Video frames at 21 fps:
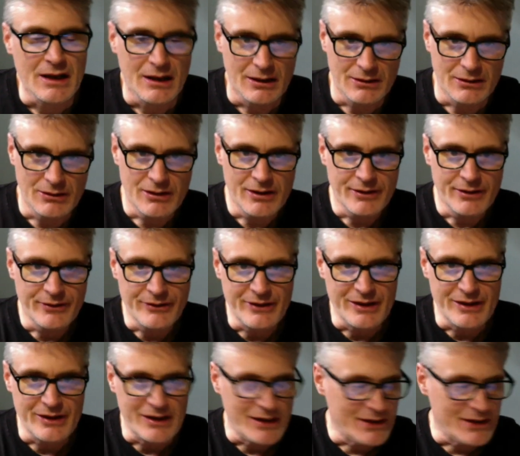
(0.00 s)
a lot of
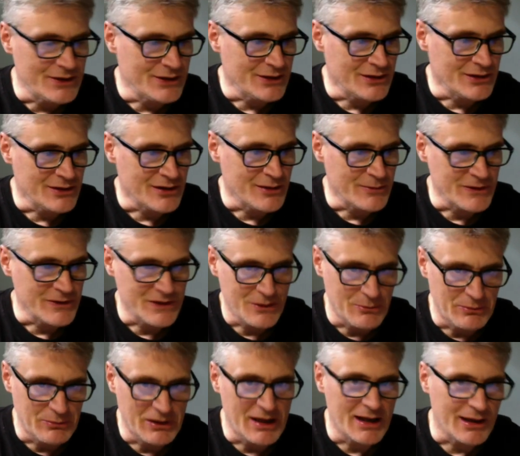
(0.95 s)
the Asian comics are
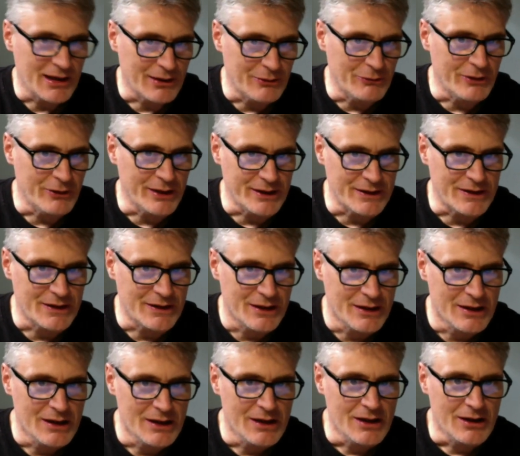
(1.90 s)
black and white
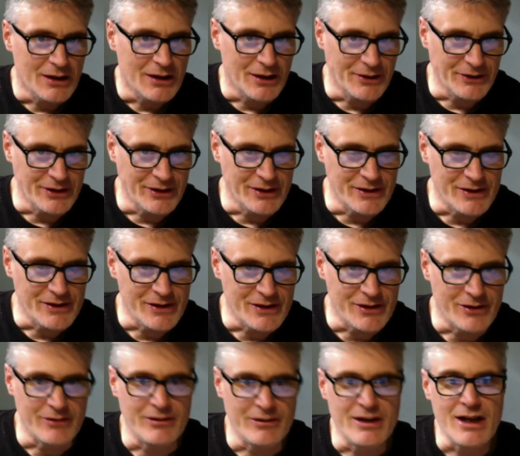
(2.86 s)
on the
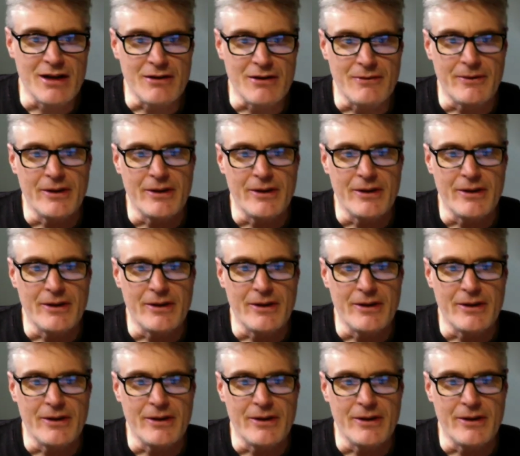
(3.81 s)
interior. Now,